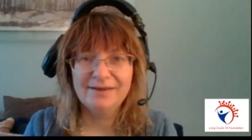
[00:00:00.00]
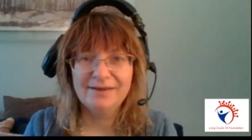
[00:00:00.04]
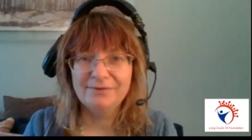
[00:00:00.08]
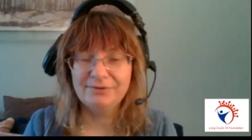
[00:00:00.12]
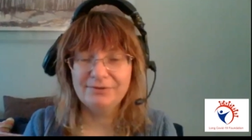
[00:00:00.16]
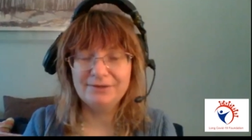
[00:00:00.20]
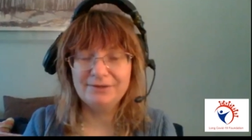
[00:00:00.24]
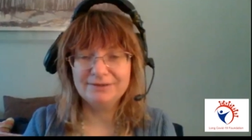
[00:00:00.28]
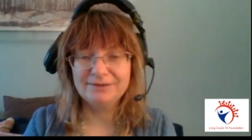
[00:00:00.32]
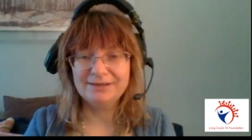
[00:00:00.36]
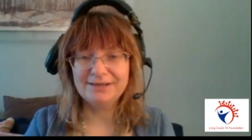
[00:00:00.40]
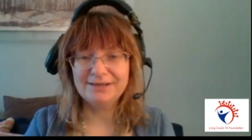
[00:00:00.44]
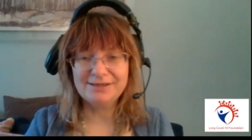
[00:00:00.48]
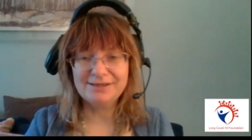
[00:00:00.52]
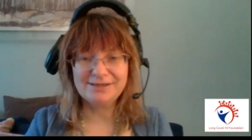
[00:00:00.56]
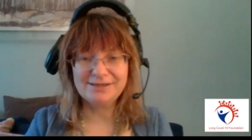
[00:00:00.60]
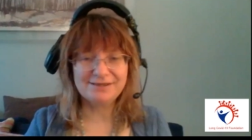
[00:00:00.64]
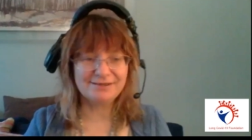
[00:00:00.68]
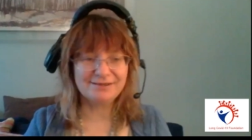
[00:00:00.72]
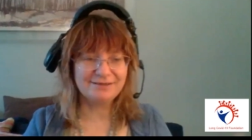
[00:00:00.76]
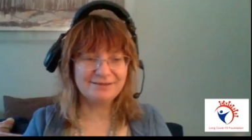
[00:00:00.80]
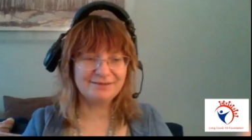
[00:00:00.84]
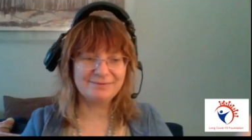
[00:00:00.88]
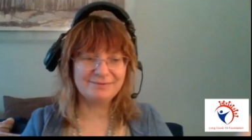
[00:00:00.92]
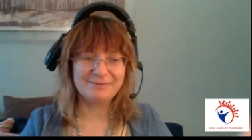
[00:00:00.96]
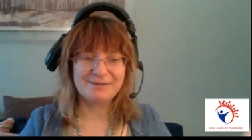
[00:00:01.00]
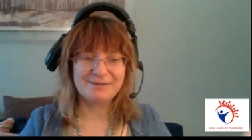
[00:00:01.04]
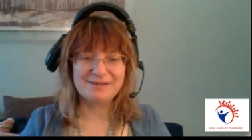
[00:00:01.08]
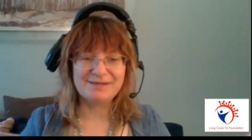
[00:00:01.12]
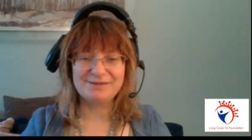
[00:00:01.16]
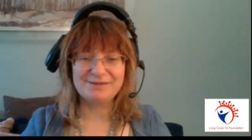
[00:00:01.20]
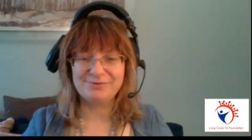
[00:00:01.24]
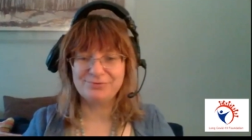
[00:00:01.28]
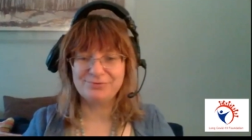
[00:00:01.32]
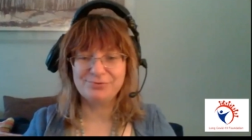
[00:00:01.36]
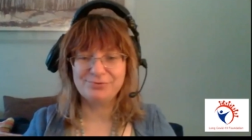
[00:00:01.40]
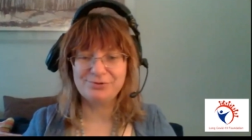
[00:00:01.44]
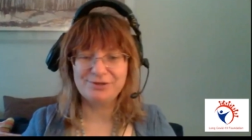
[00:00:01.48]
Well, that's
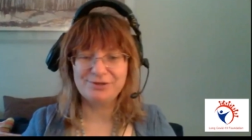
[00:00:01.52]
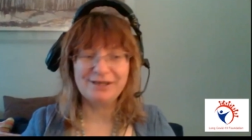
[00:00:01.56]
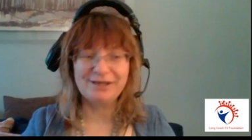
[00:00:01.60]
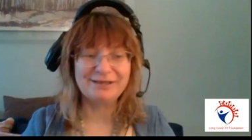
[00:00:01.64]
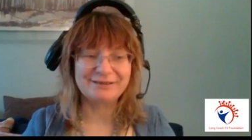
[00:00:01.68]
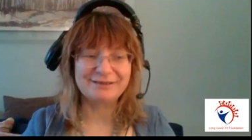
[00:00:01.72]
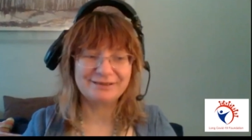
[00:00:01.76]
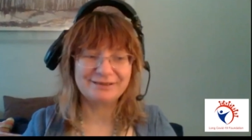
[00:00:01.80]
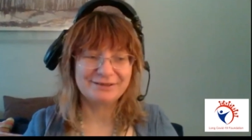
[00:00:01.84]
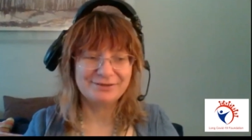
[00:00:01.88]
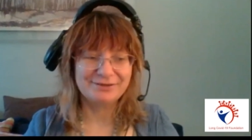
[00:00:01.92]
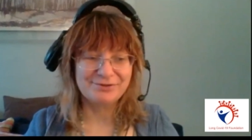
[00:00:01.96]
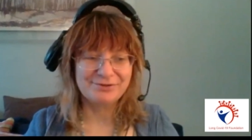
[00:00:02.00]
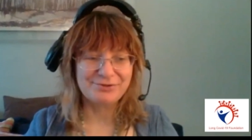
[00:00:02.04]
to start.